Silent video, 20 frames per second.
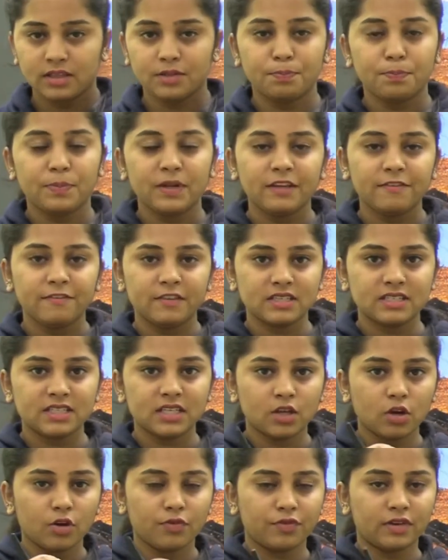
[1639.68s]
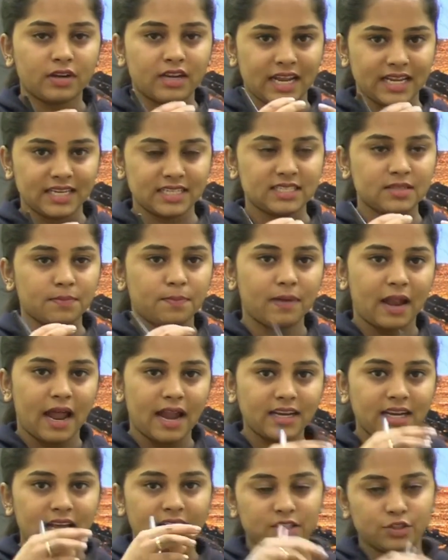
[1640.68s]
the previous thing of a rice, the
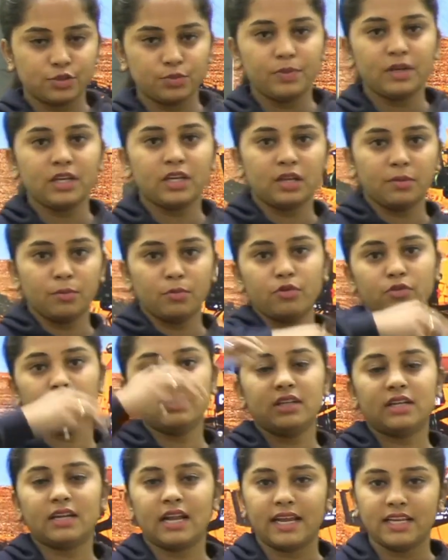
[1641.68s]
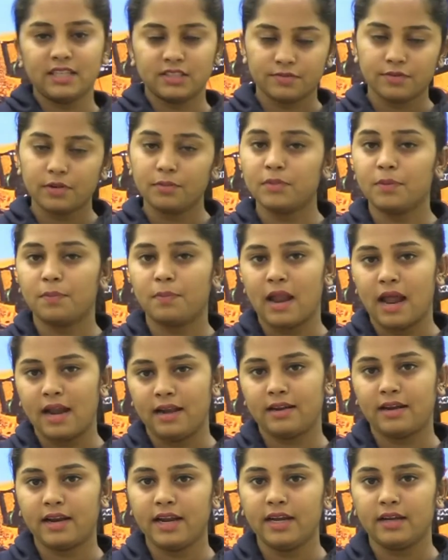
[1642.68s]
plant has to be removed the rice from the
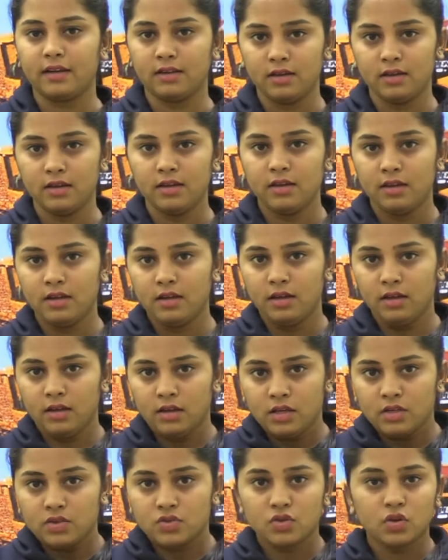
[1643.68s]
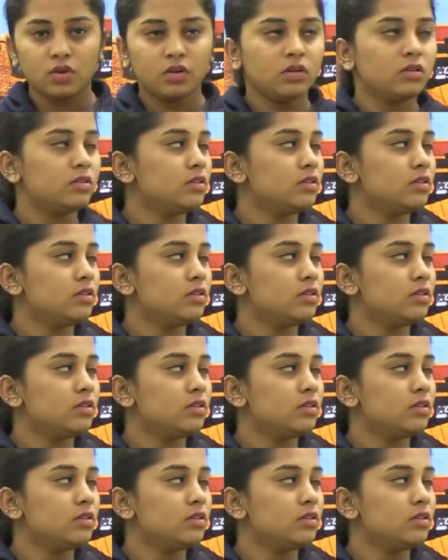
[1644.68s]
plant, right? So